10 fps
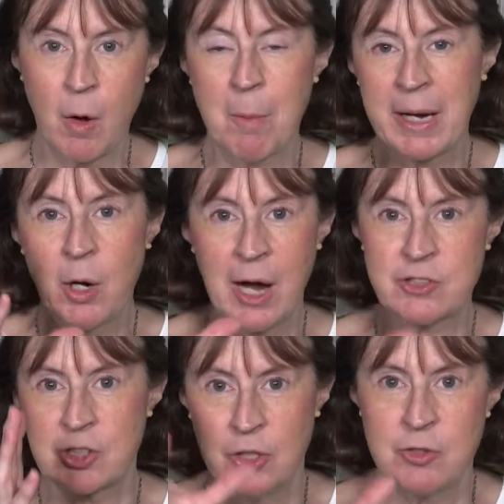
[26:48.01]
oh my gosh,
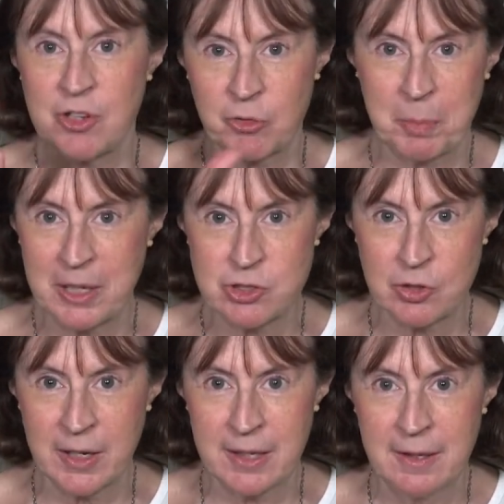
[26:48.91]
can you just
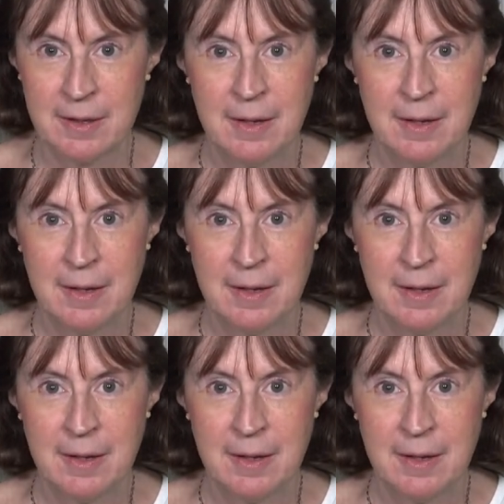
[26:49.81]
picture it?